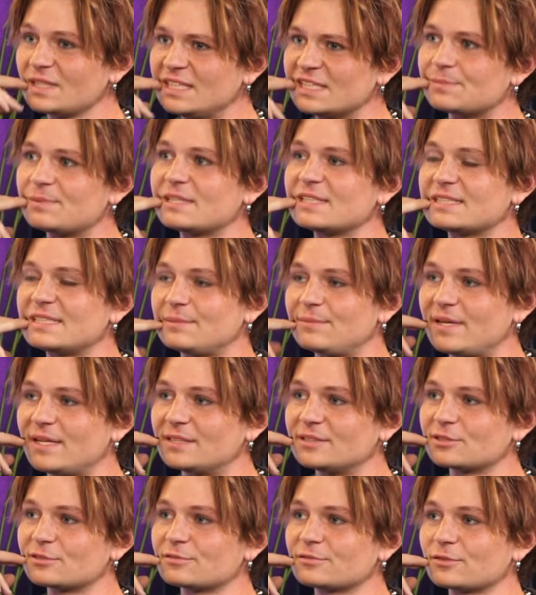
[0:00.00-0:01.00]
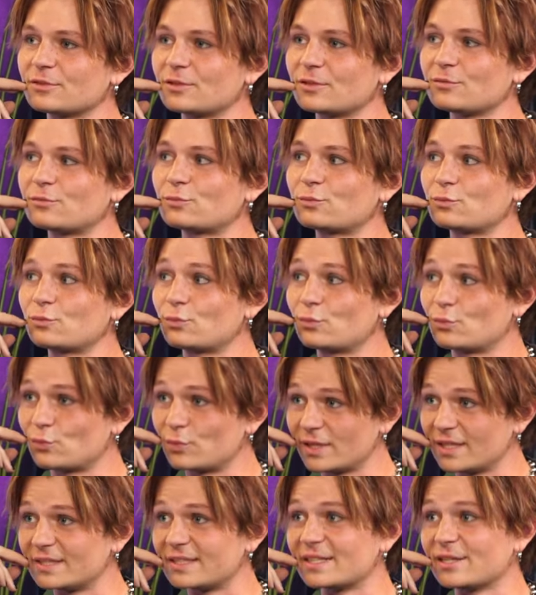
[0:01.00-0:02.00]
He's been the team manager for a
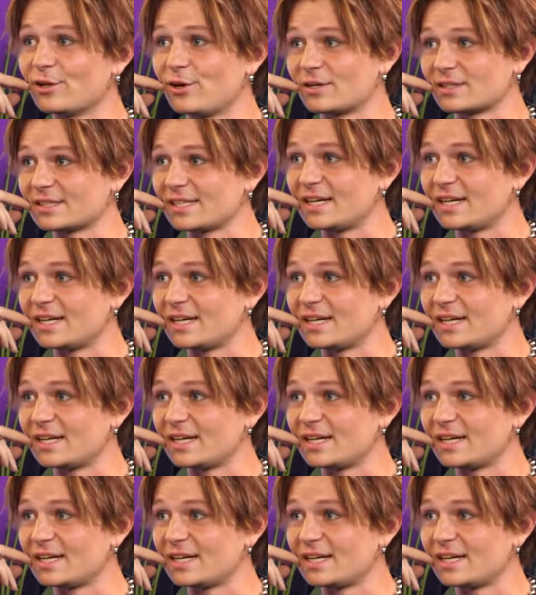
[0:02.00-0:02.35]
really long